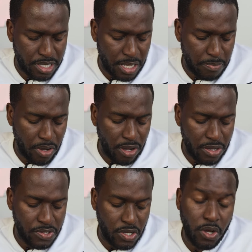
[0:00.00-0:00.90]

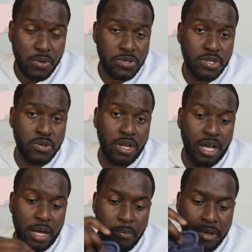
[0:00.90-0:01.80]
TicPods also
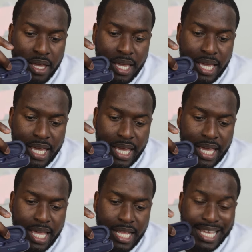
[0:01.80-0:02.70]
come
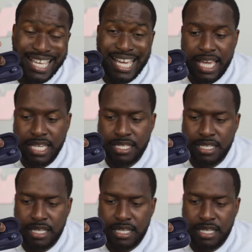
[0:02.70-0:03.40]
in a case.